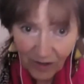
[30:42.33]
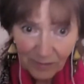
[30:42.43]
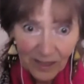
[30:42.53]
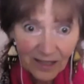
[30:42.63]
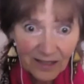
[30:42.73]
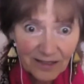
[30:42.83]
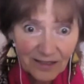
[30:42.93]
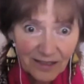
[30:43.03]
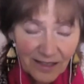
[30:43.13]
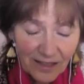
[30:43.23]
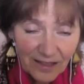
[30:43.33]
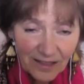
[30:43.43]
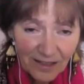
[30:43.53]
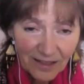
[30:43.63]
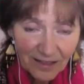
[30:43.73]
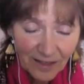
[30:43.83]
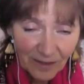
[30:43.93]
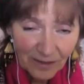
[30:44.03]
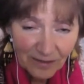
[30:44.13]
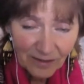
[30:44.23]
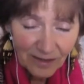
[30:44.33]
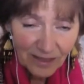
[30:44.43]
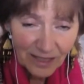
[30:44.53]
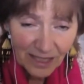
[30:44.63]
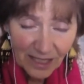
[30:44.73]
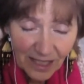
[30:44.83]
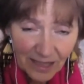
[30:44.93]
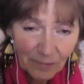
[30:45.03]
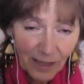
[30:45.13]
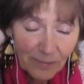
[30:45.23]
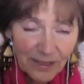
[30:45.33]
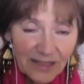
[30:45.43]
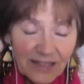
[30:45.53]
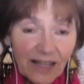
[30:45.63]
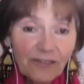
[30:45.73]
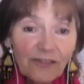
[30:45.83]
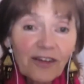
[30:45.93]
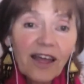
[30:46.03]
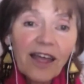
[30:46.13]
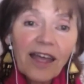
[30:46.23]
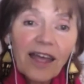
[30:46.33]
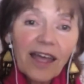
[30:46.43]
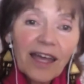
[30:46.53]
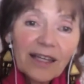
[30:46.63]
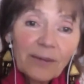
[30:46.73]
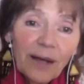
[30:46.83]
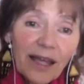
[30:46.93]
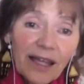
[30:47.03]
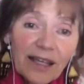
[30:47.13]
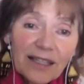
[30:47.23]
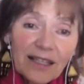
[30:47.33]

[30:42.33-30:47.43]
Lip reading: on because, you know, heating and pipes and stuff. Anyway,